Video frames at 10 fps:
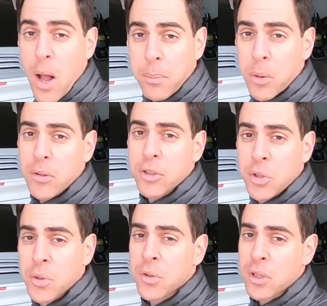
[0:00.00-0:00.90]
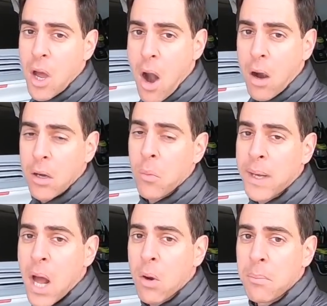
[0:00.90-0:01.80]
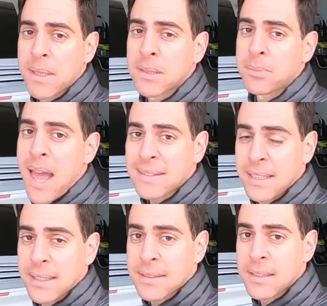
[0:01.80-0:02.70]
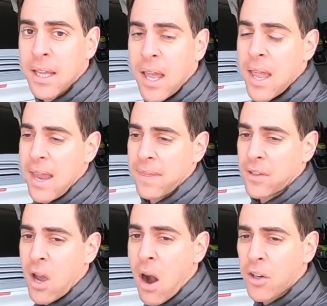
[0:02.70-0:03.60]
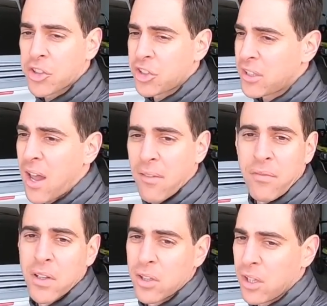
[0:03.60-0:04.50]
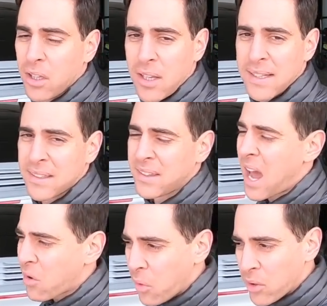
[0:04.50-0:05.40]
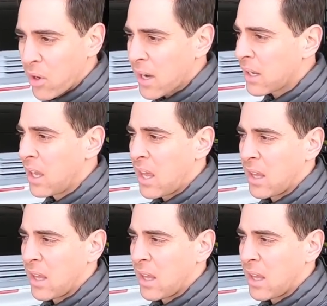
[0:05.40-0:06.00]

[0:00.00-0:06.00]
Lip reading: I uploaded the tune to the car and went out and made some test hits, and the car just did not feel good. It did not run right.